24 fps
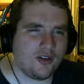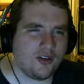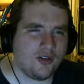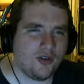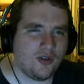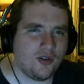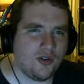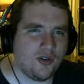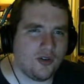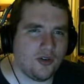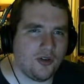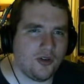
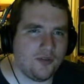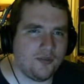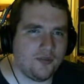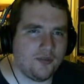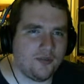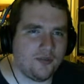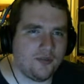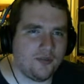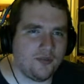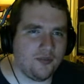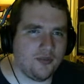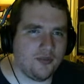Or
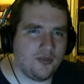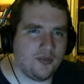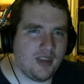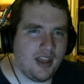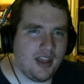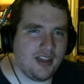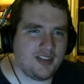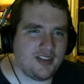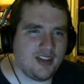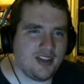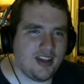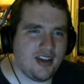
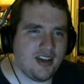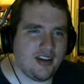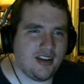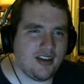is it